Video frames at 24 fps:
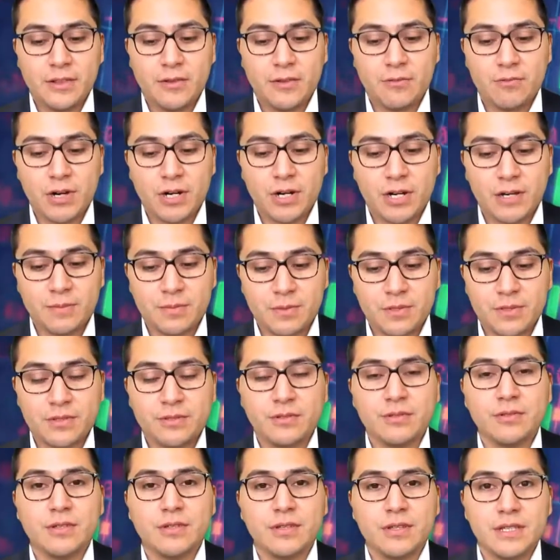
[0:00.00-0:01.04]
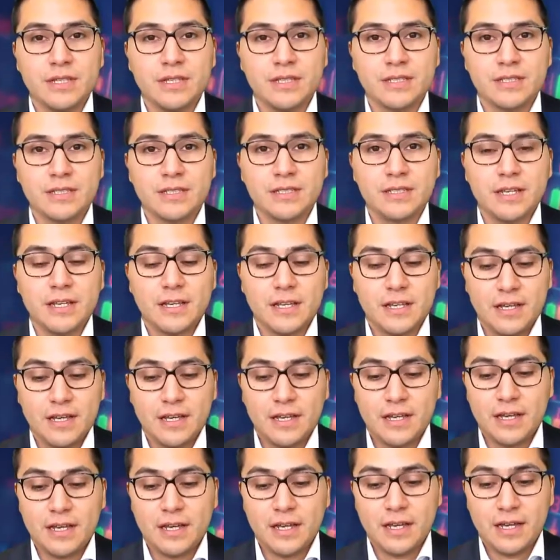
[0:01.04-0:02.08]
in the run up to this,
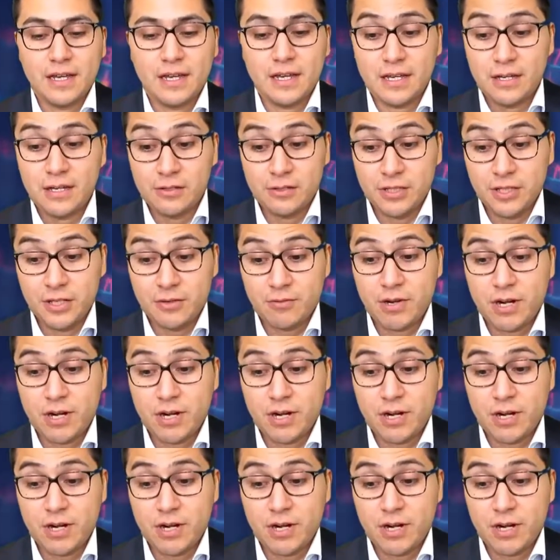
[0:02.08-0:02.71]
on